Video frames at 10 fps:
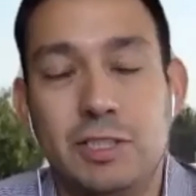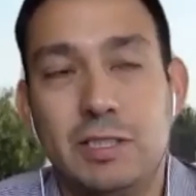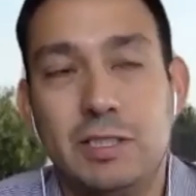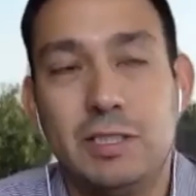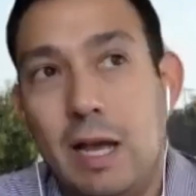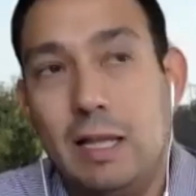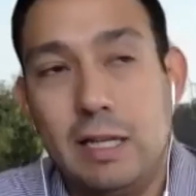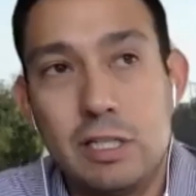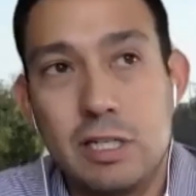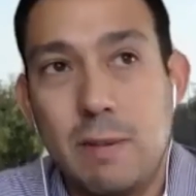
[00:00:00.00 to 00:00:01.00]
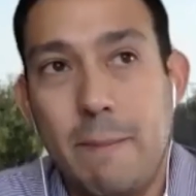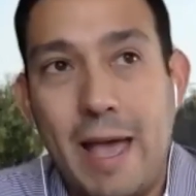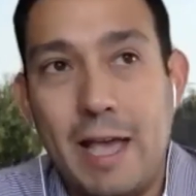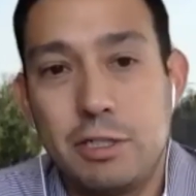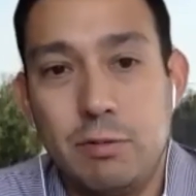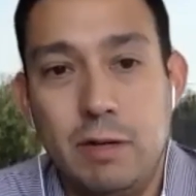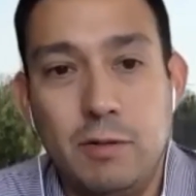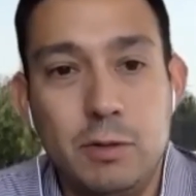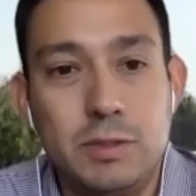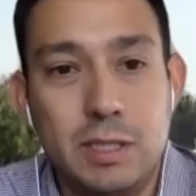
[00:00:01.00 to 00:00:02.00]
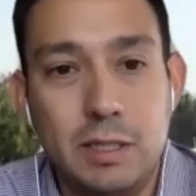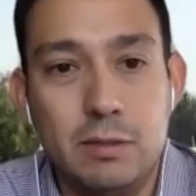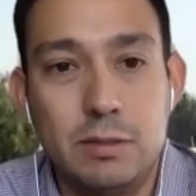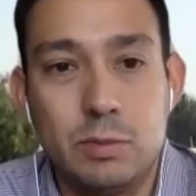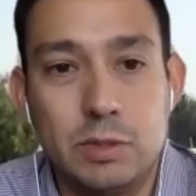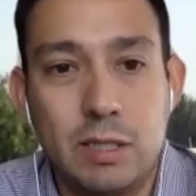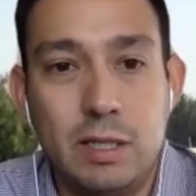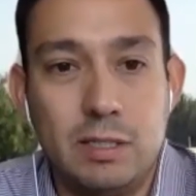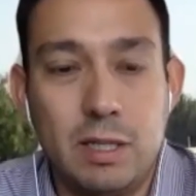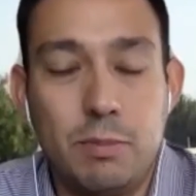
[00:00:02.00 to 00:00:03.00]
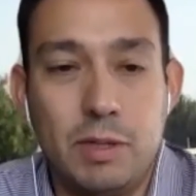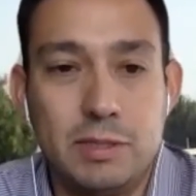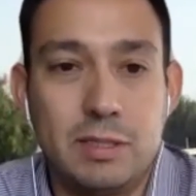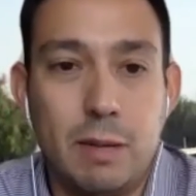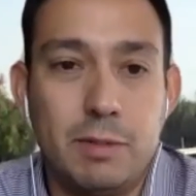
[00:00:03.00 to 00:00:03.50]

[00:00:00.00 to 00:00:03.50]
So I think it's just a mastery of those skills, which I think separates